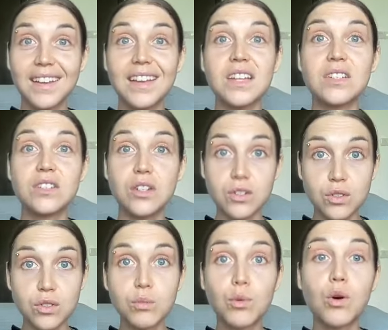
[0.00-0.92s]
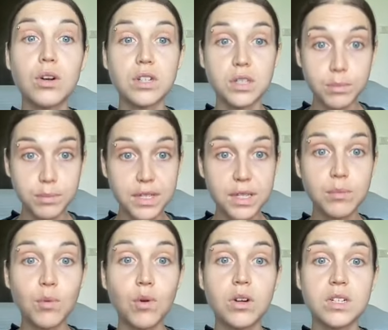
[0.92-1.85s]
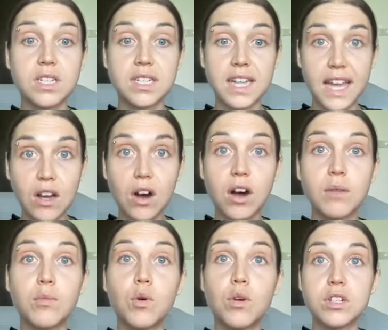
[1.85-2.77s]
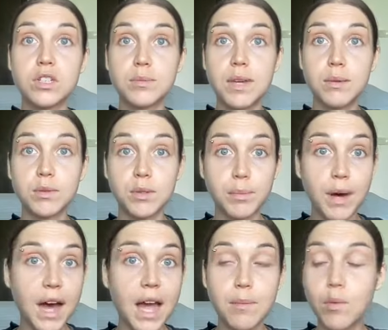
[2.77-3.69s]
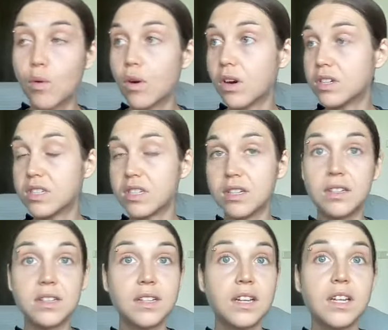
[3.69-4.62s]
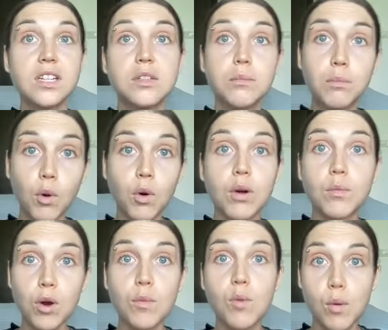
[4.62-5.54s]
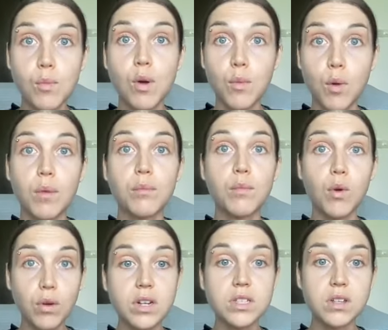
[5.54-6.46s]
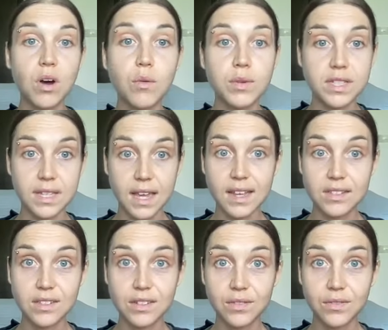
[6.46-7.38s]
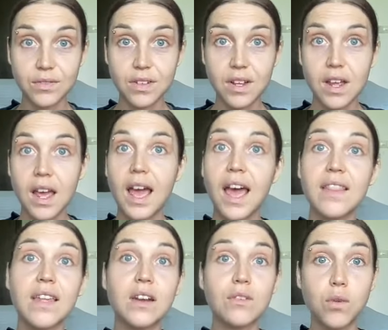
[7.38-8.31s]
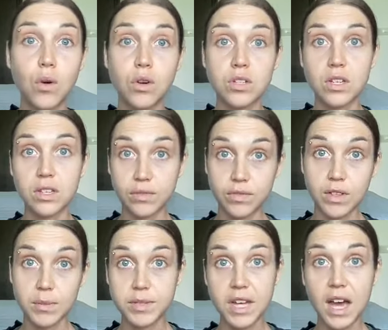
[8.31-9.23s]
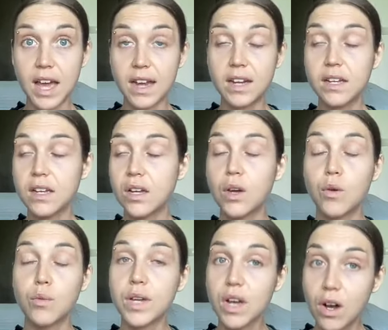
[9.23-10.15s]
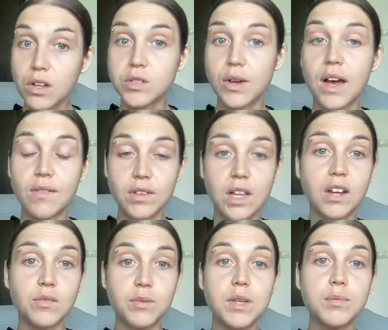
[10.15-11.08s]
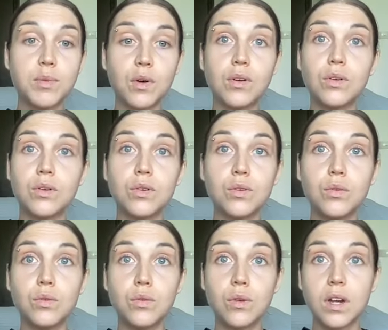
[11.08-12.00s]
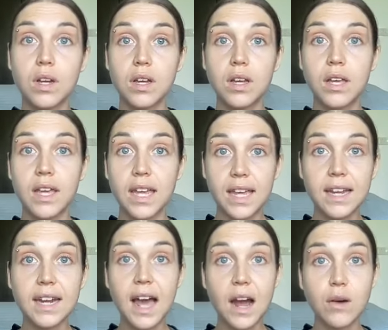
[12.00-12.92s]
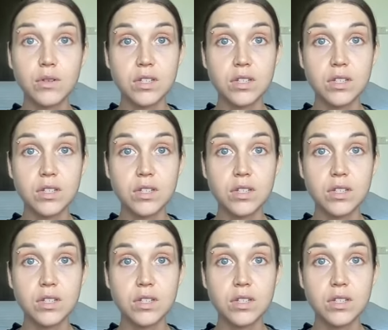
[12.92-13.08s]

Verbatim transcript: is to do more, to be more, to take on more, to be able to buy more, to more, more, more, more, more. More is always the answer. And then, of course, on the flip side, we also have a lot of people who in our